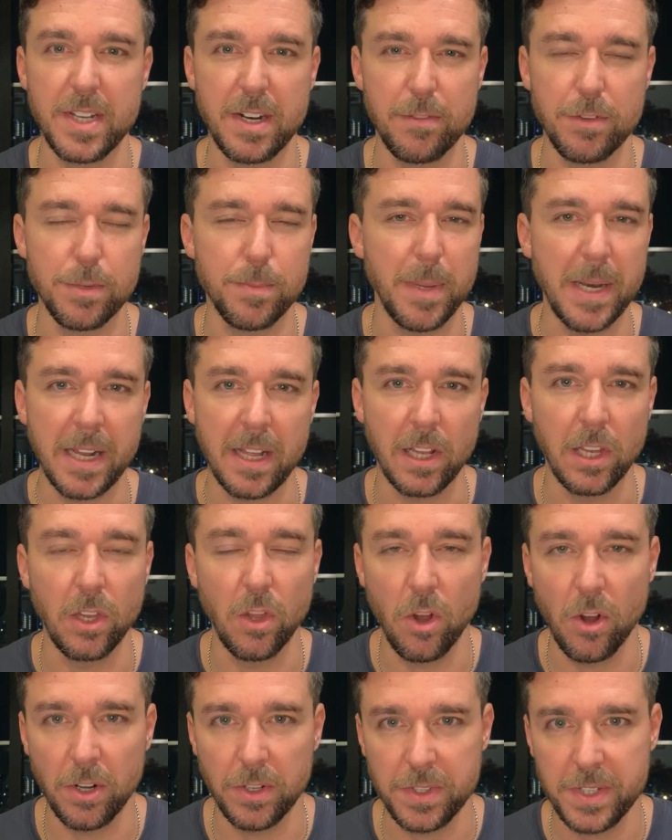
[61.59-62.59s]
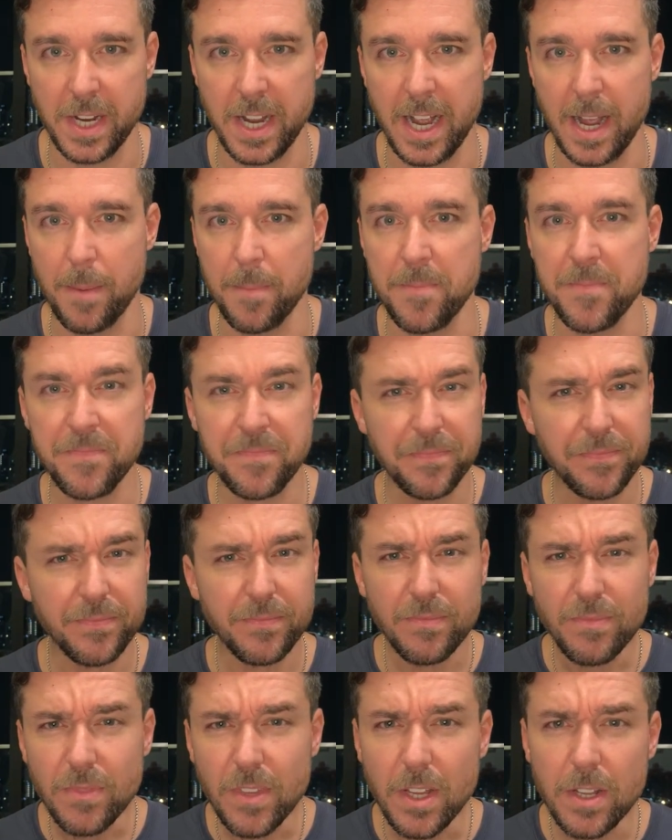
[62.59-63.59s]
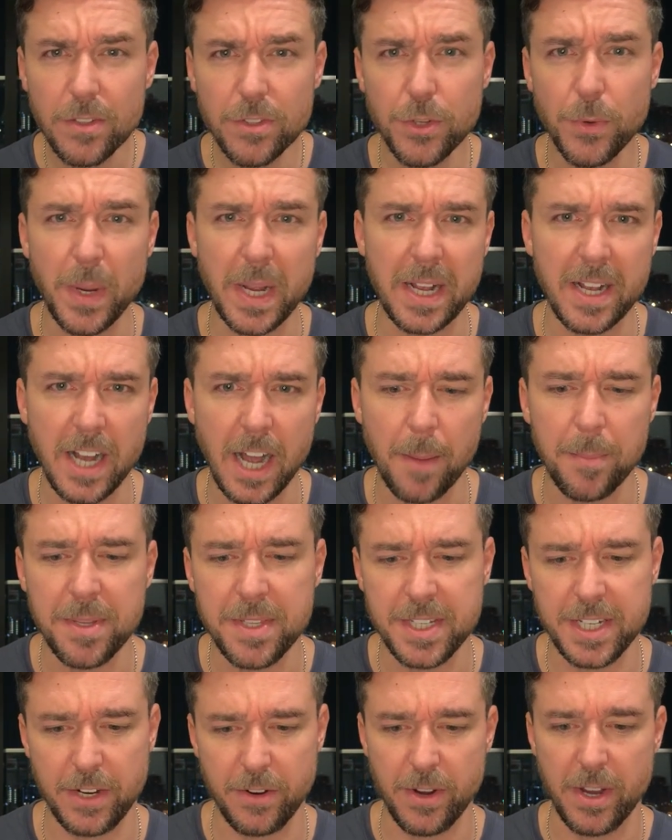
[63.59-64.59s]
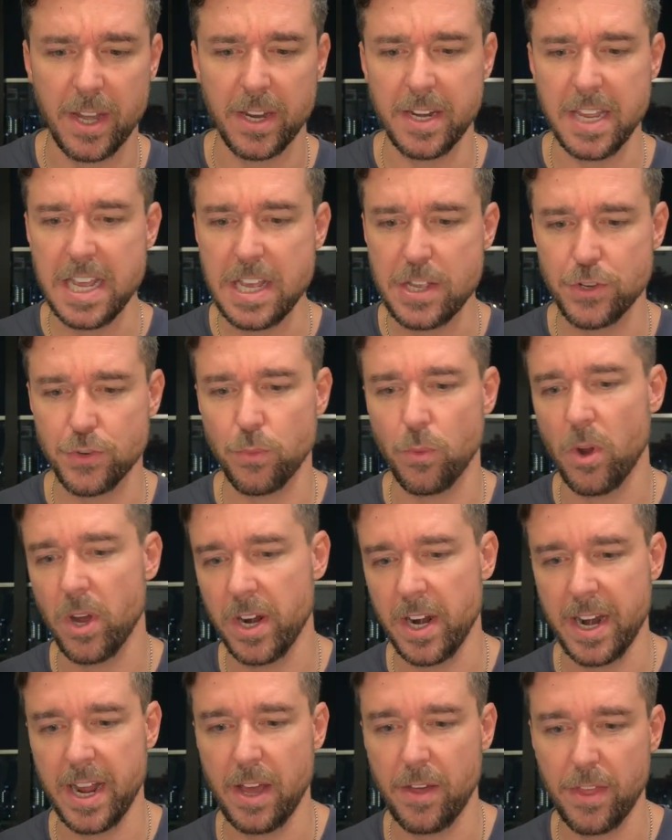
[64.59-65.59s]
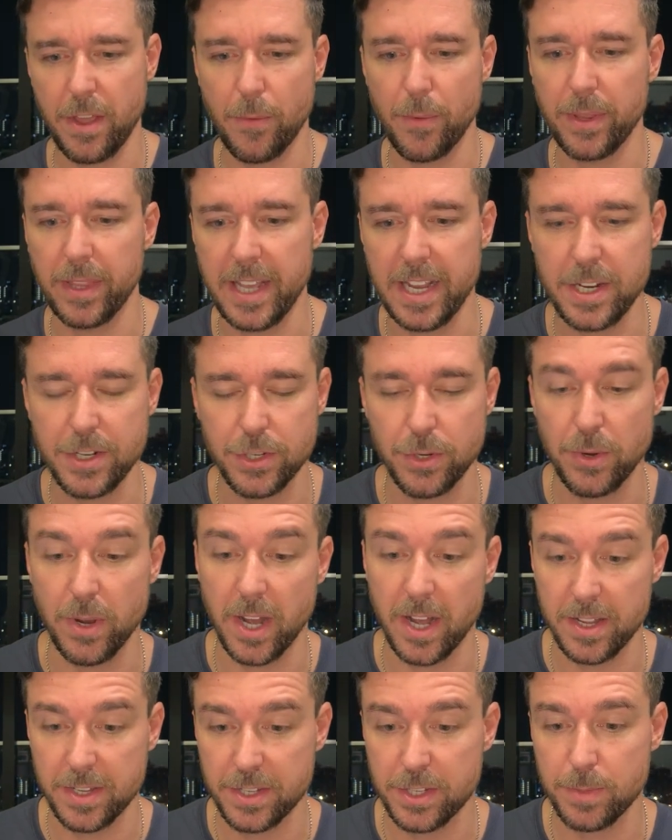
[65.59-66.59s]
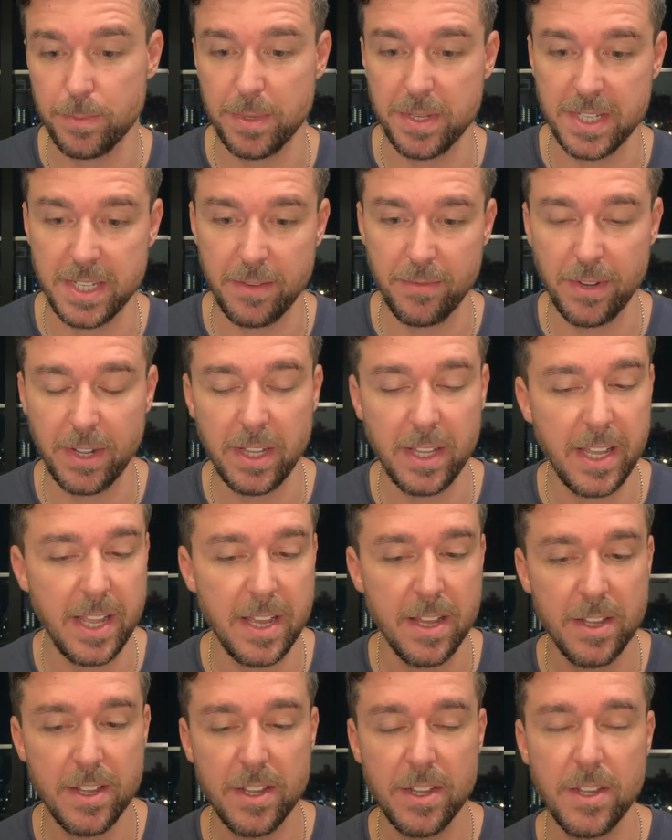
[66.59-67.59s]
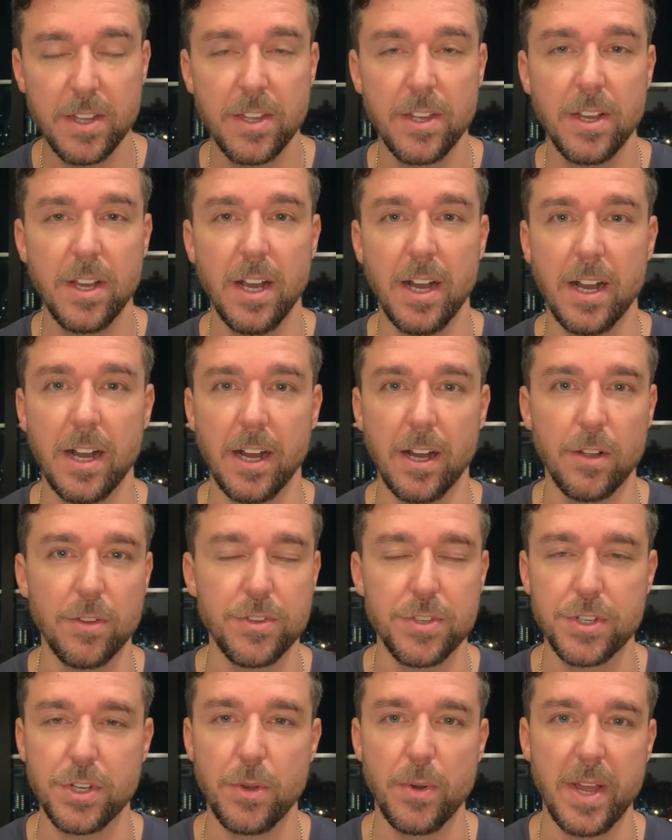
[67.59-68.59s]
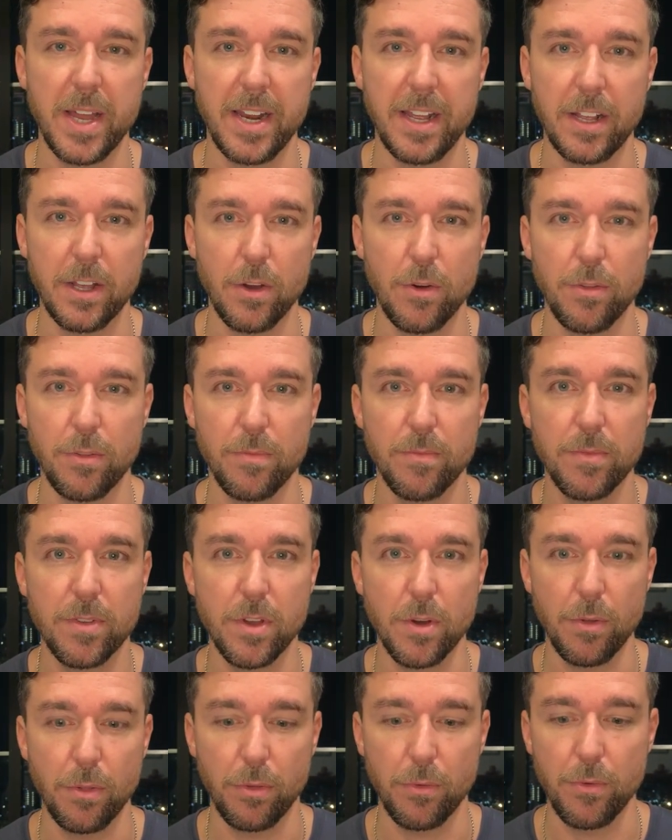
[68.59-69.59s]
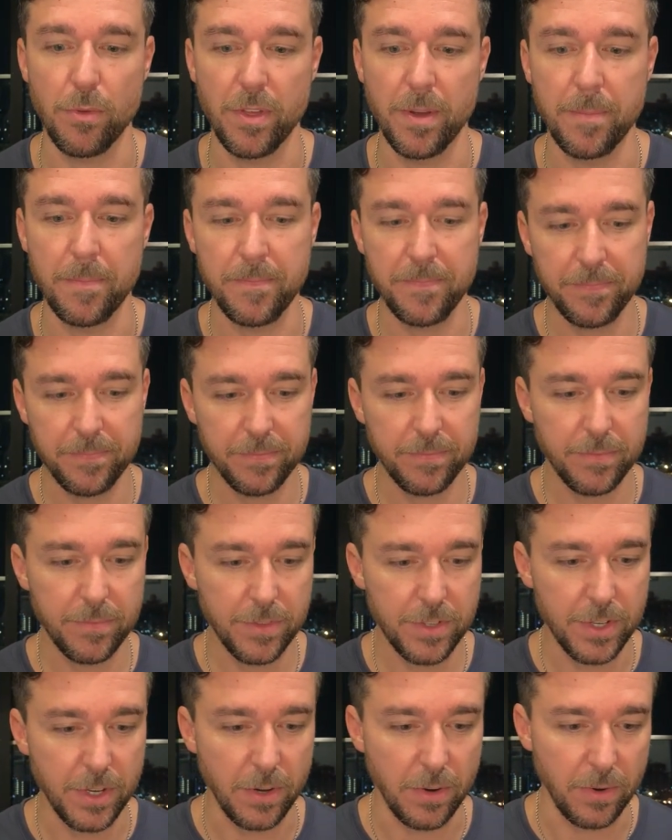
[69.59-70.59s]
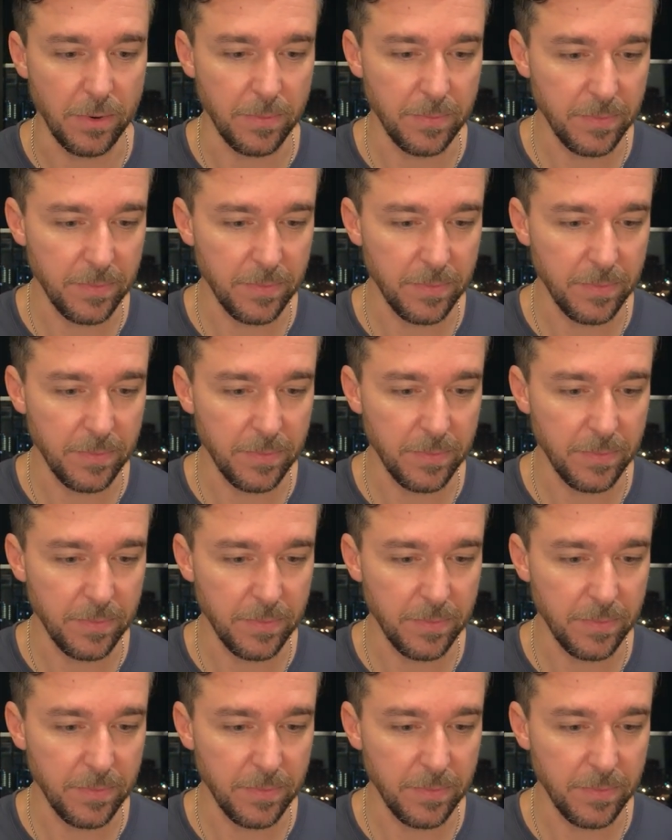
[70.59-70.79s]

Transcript: of spending a long time doing commentary on each one and how they relate to us specifically, I'll just go ahead and go through them. So,